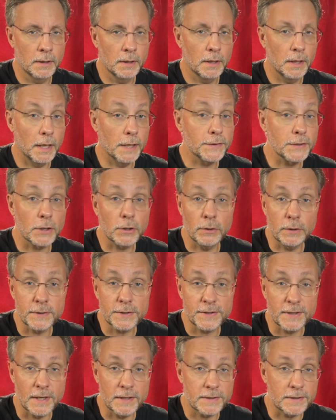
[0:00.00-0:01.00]
It's a good
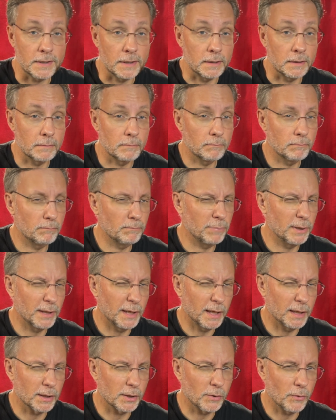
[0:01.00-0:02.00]
assistant, but
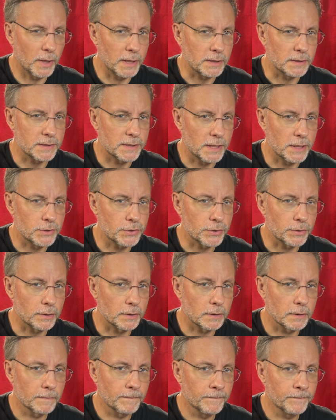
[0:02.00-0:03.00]
not a great
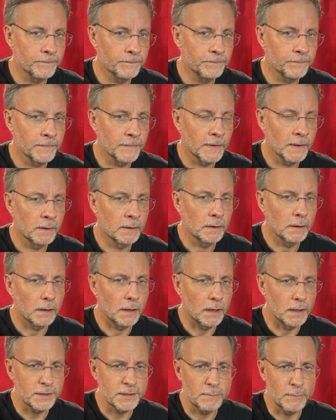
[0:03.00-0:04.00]
teacher.
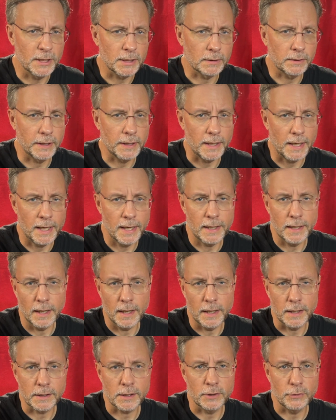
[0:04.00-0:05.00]
Ultimately,
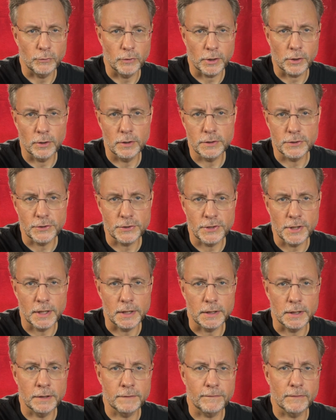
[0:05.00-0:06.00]
AI can
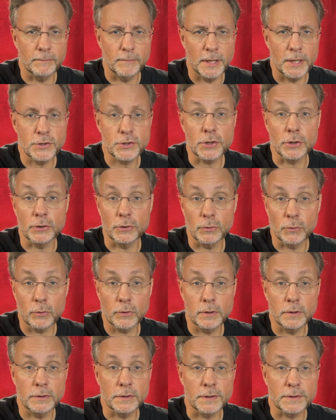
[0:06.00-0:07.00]
regurgitate information in
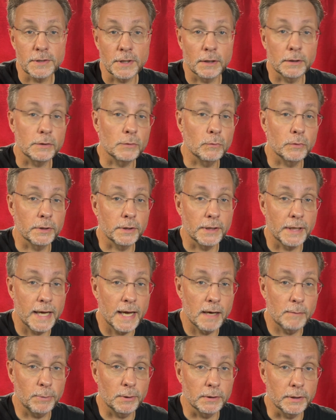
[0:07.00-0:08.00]
order to tell you what an
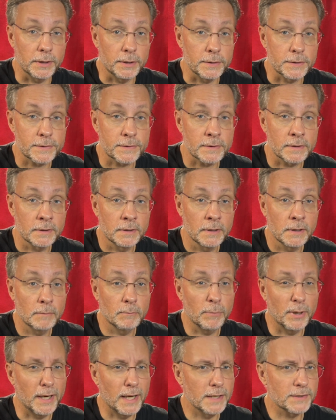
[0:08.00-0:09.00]
apple is,
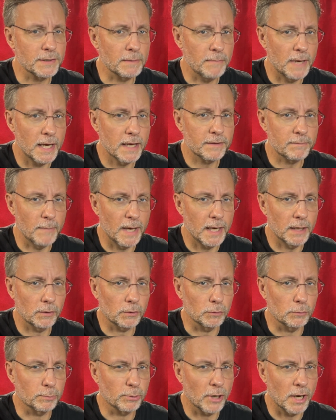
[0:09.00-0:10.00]
but as a
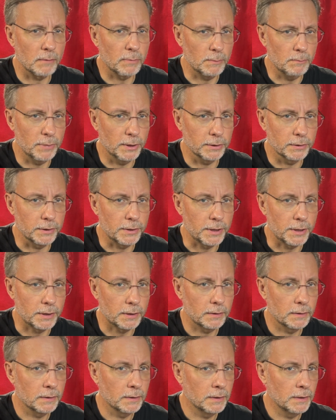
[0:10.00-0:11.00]
mathematical probability.
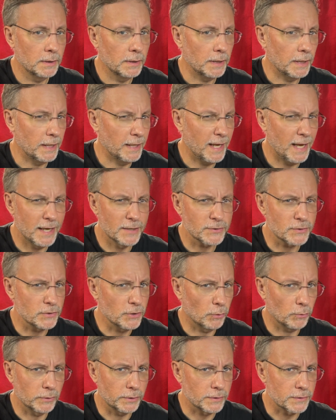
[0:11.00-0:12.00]
It has
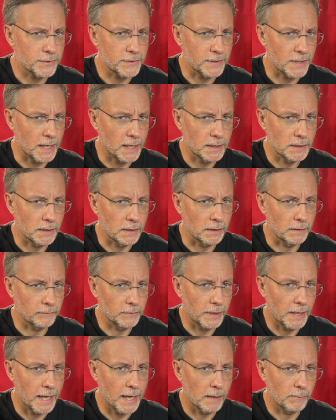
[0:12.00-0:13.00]
no understanding of
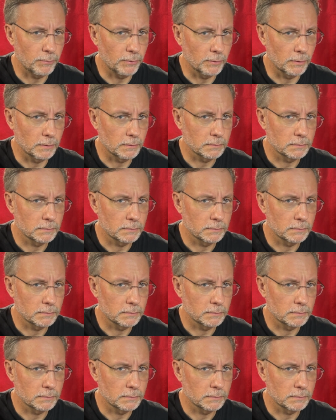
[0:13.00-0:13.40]
an apple.